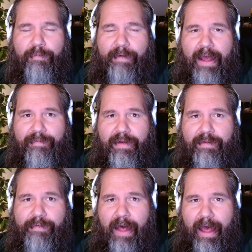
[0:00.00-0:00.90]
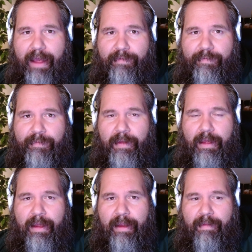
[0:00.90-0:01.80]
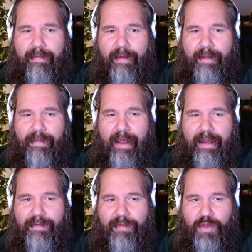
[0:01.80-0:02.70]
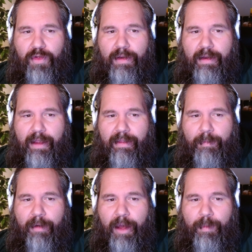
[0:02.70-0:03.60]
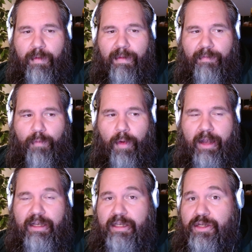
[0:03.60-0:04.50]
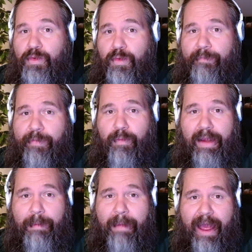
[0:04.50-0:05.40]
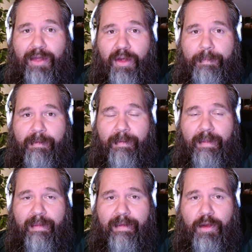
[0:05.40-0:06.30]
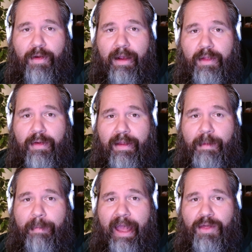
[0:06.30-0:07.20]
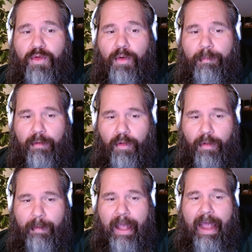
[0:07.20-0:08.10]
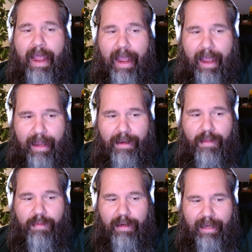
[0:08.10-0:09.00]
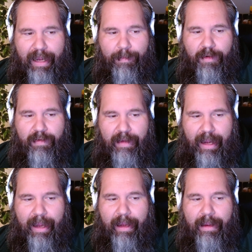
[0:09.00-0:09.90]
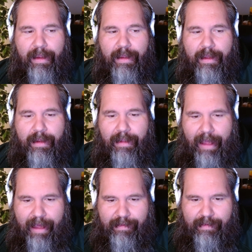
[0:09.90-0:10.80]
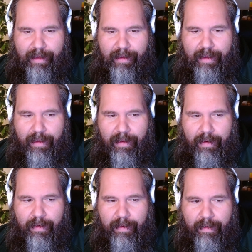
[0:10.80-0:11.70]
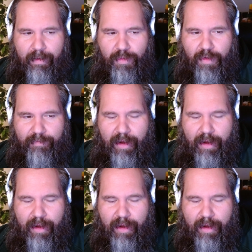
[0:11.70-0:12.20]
5-5 inside that division, and the Bombers have won 2 of 3 matchups this year, including the Banjo Bowl and the Labor Day Classic. Trevor